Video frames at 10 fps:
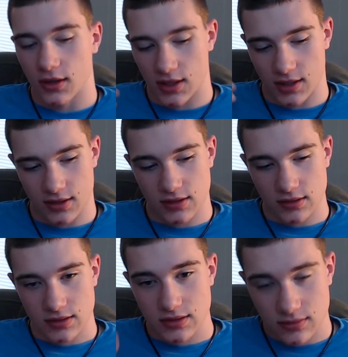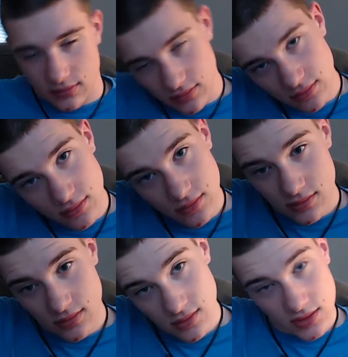And
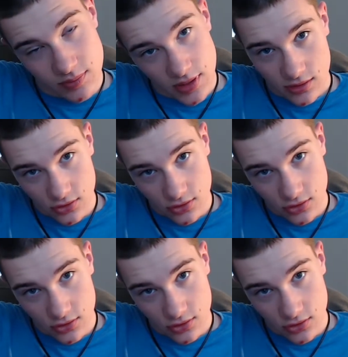it's better to